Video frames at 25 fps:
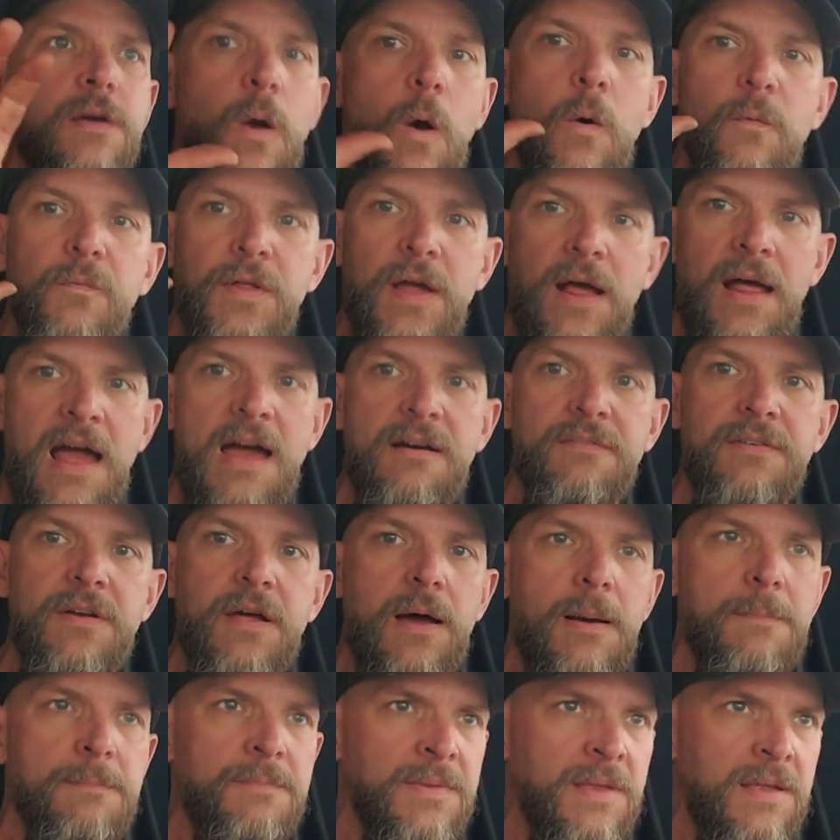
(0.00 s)
Hopefully I'll have it
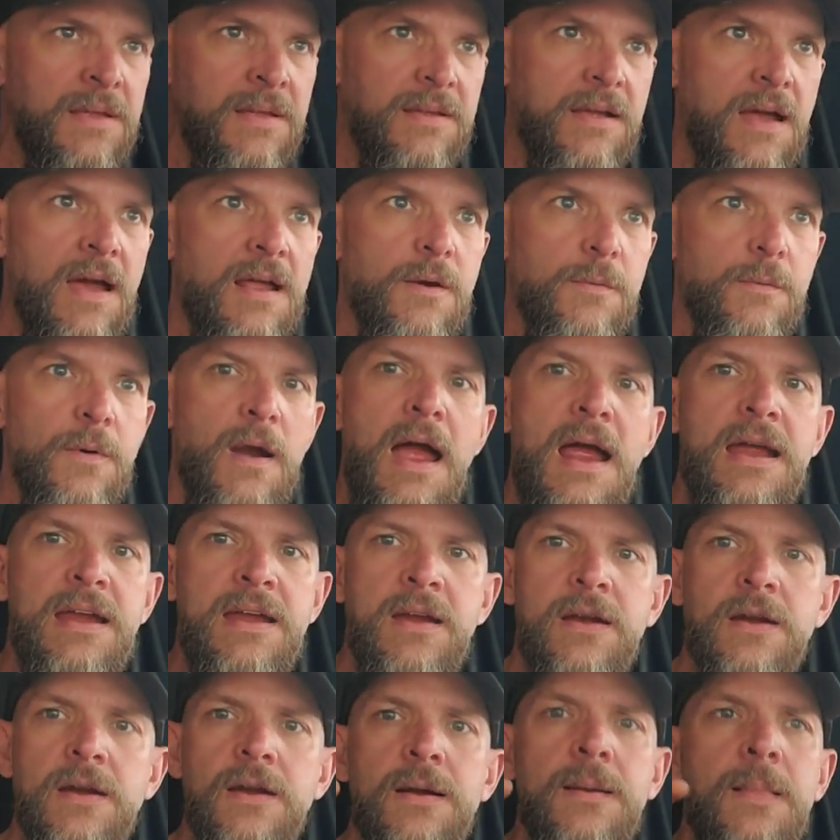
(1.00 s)
up kind of right
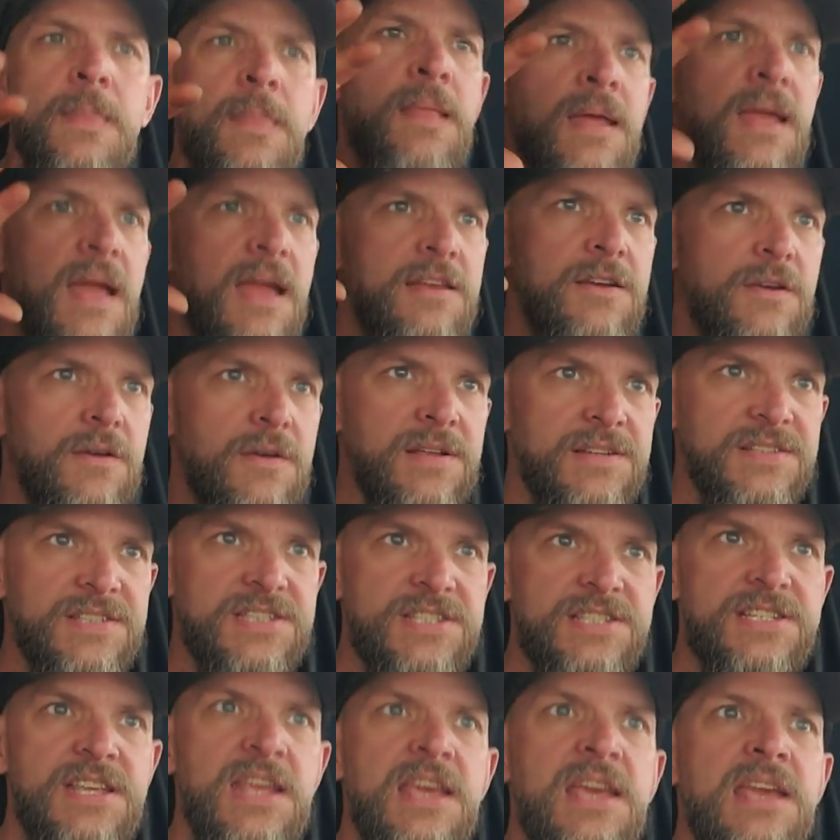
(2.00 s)
here, and you can
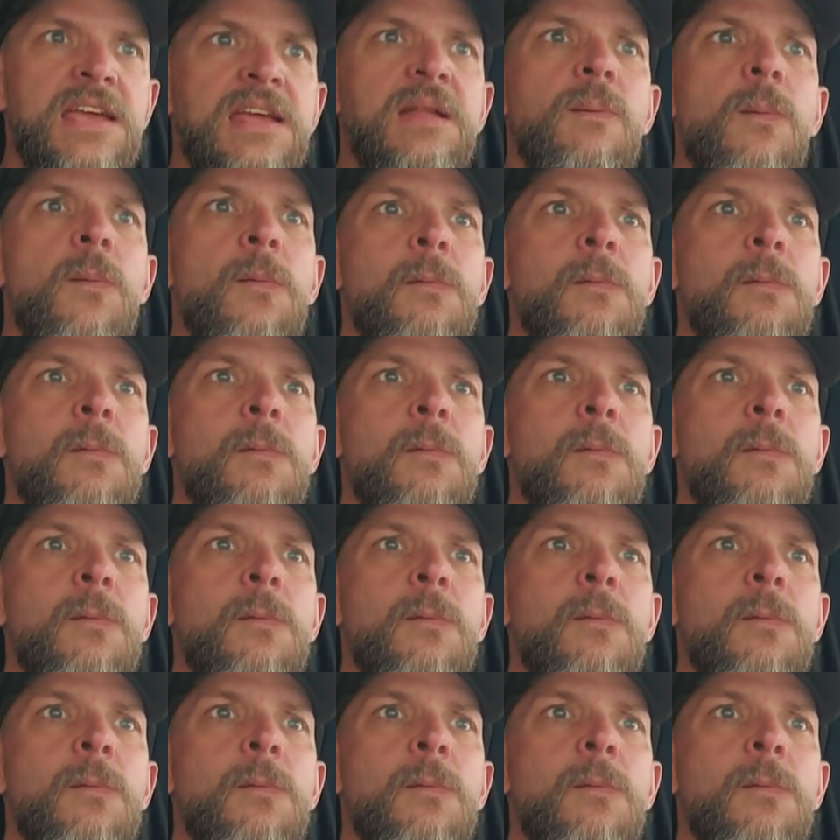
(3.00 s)
see